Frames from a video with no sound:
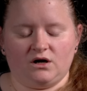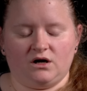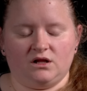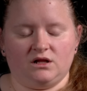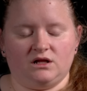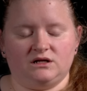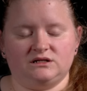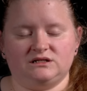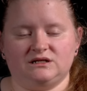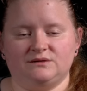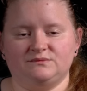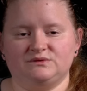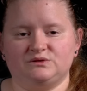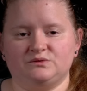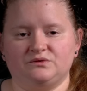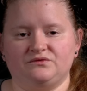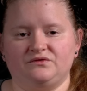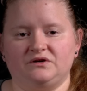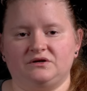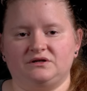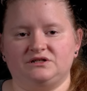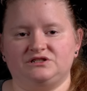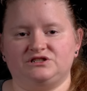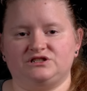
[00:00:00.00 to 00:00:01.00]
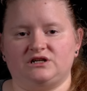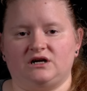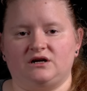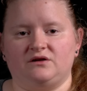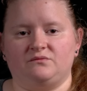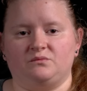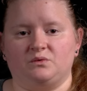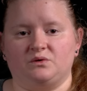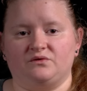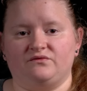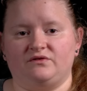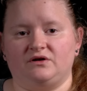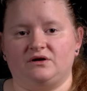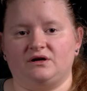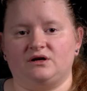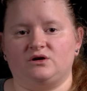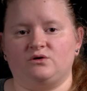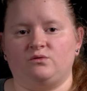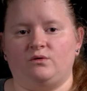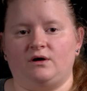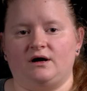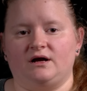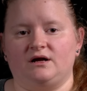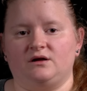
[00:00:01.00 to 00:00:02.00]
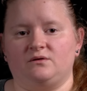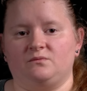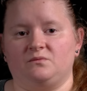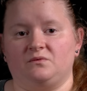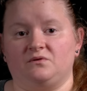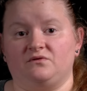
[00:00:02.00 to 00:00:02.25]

A lot of times we're very shy and we're very quiet and